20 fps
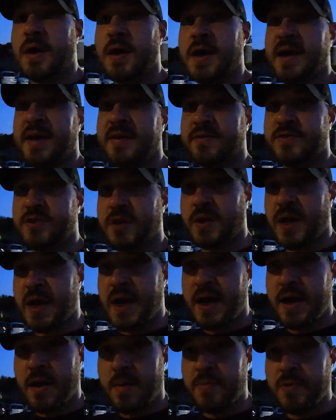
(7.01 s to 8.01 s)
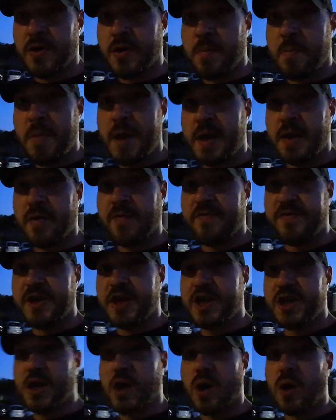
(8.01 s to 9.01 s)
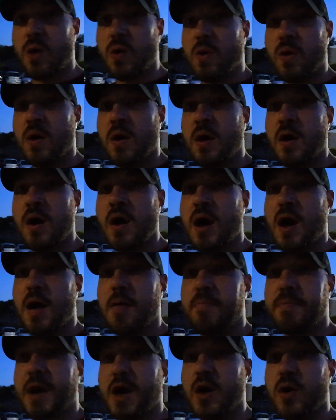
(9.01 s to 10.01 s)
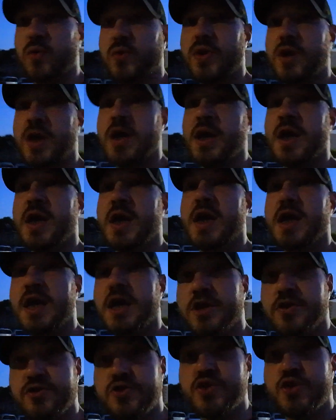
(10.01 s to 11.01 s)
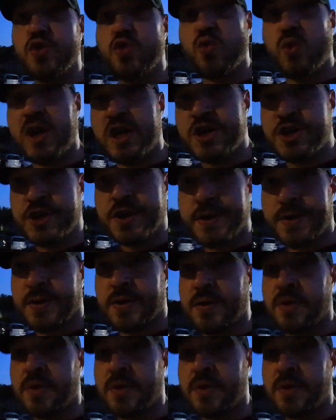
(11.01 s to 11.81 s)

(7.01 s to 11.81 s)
And today I'm gonna make a video about intuition.